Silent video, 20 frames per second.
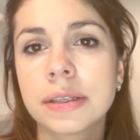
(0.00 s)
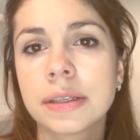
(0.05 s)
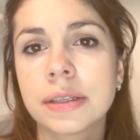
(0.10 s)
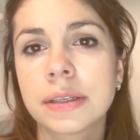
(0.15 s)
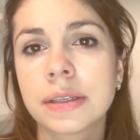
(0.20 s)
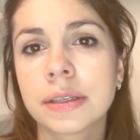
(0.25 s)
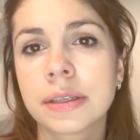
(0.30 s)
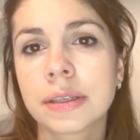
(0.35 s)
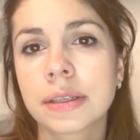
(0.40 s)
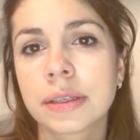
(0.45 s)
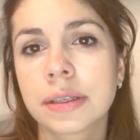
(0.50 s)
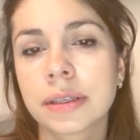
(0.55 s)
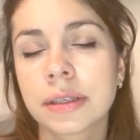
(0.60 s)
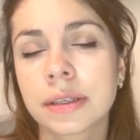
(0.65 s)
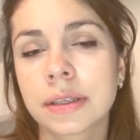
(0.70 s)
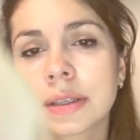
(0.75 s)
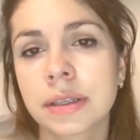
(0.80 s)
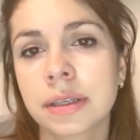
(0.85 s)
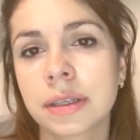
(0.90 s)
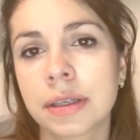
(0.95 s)

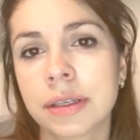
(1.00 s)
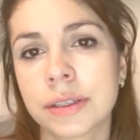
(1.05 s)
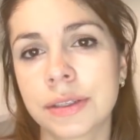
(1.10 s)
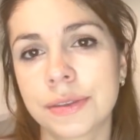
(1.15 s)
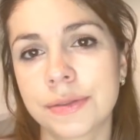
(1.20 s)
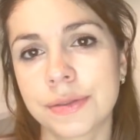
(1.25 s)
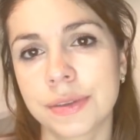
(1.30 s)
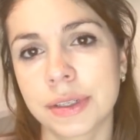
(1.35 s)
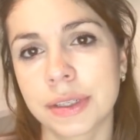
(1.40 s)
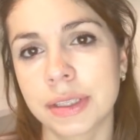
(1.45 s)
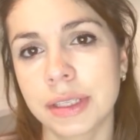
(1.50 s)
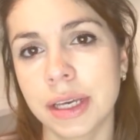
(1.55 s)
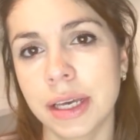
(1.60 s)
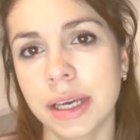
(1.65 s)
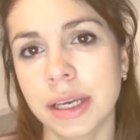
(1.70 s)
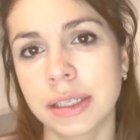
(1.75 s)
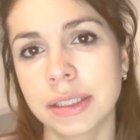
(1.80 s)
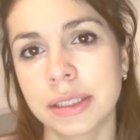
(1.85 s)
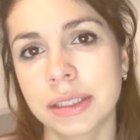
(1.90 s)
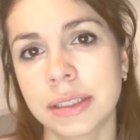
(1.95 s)
Do you feel
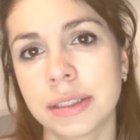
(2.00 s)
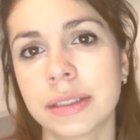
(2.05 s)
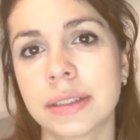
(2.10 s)
that?